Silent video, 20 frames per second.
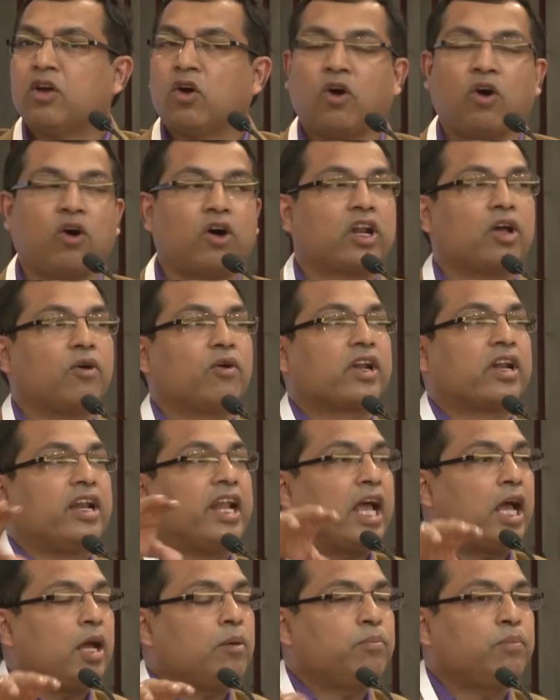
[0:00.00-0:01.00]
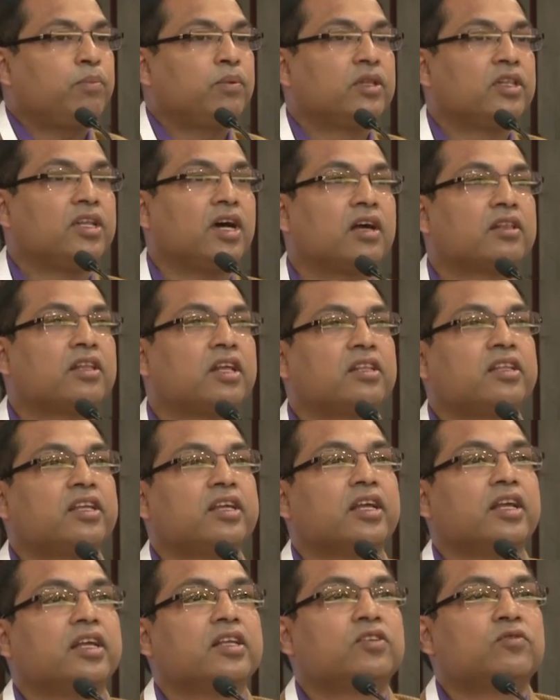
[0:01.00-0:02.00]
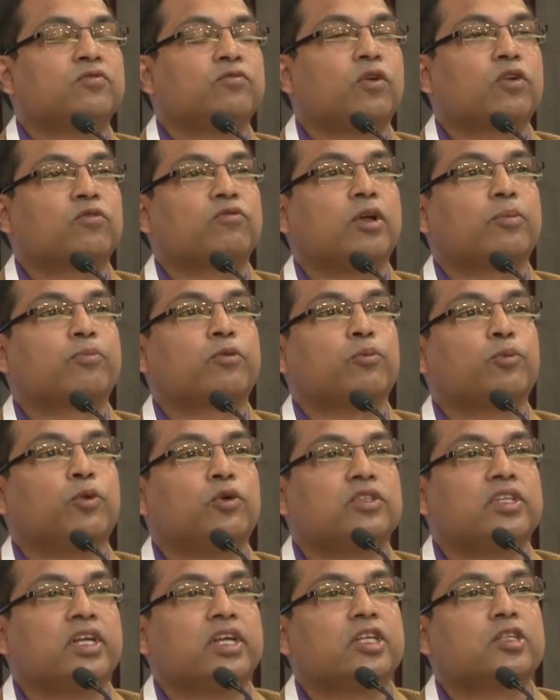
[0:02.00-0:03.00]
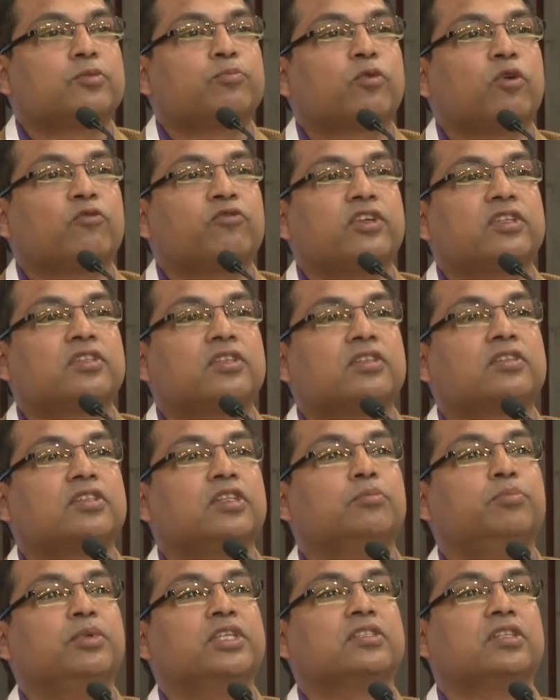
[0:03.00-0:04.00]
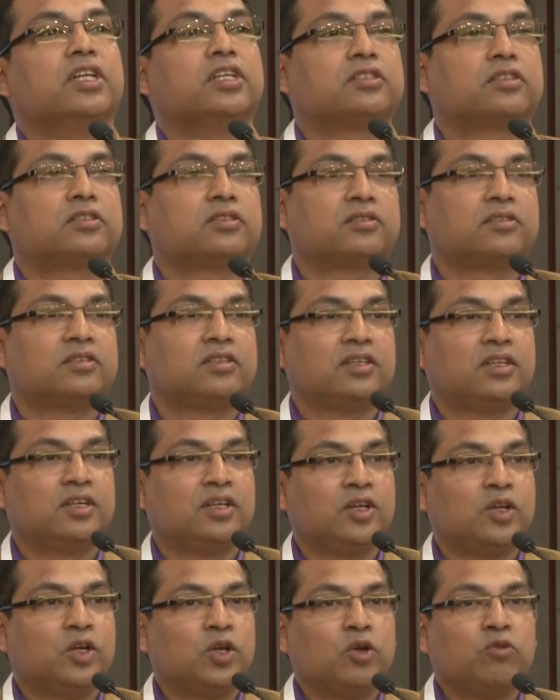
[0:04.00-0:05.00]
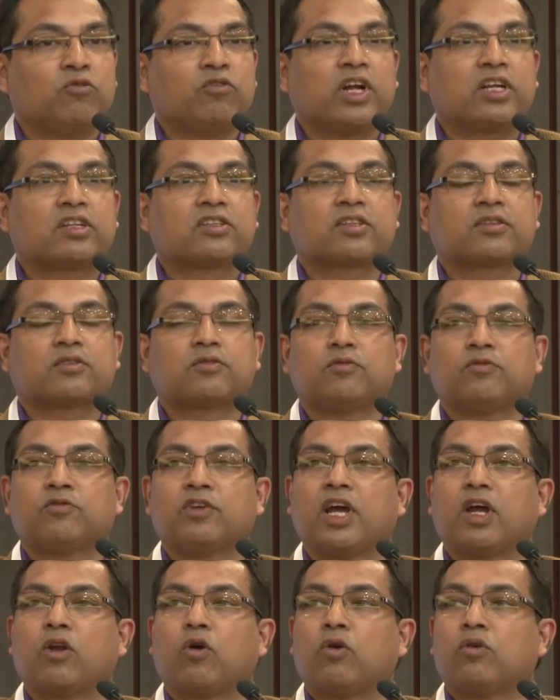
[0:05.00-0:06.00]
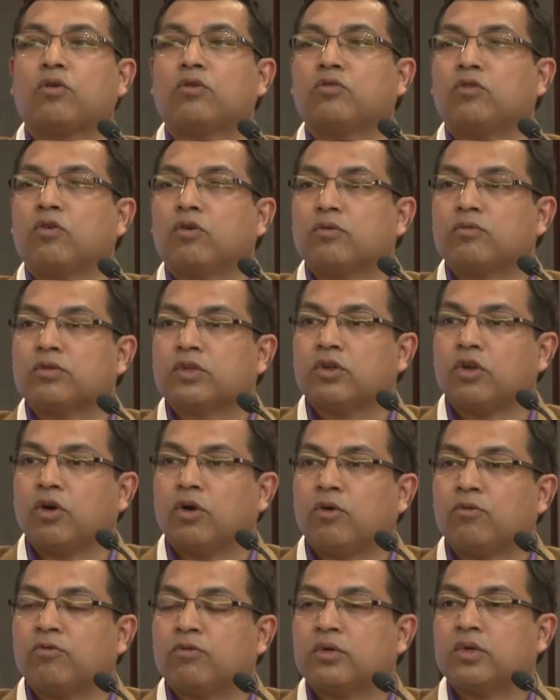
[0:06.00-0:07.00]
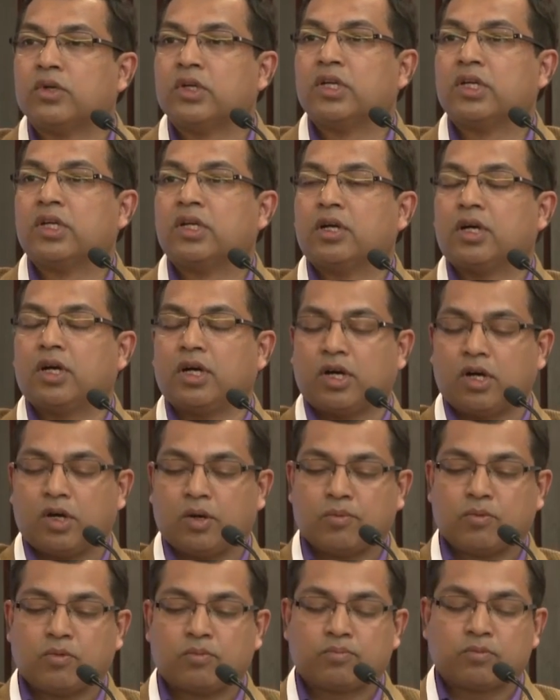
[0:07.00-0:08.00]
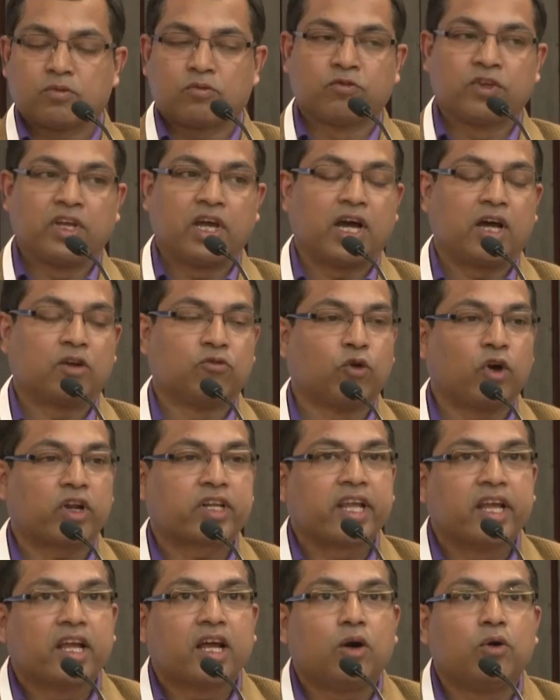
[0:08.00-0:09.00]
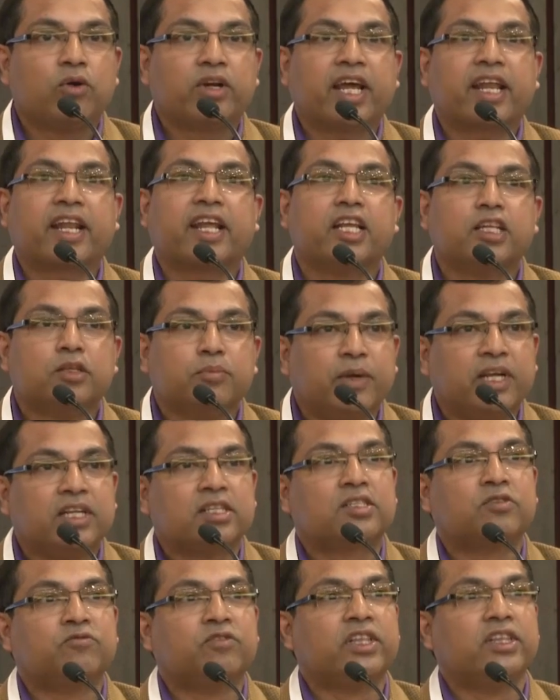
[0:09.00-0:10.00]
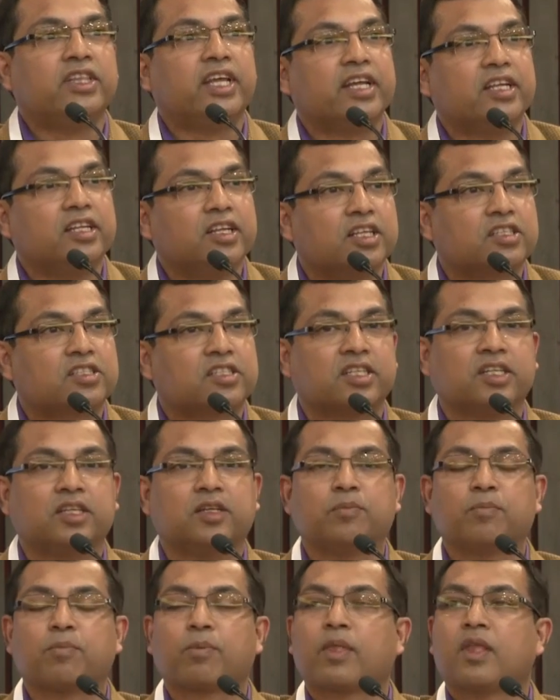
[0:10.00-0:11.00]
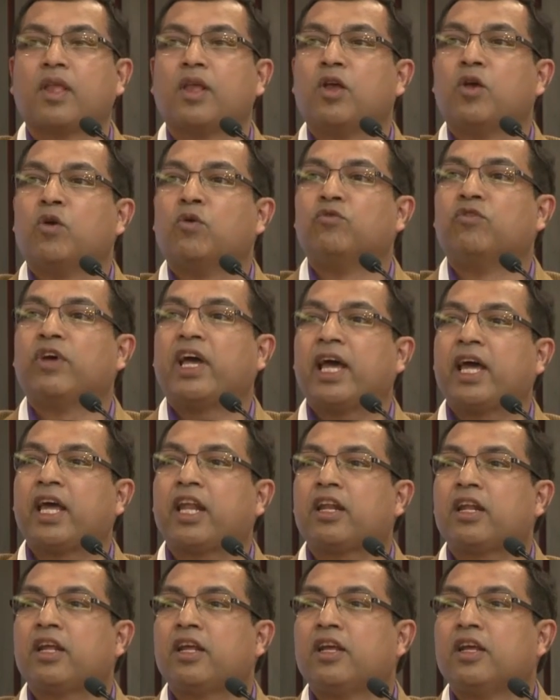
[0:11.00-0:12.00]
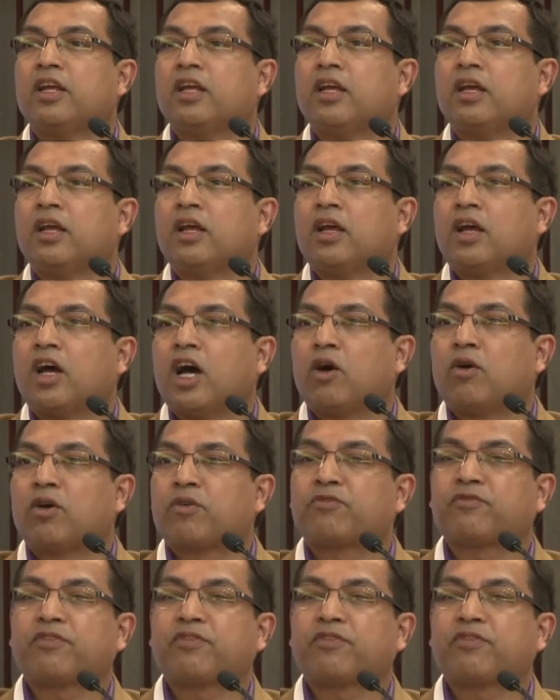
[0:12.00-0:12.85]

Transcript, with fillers: or our lab. The other thing is what we are proposing is professors in business. We are, we are you know, uh, we are working out arrangements with the industry where our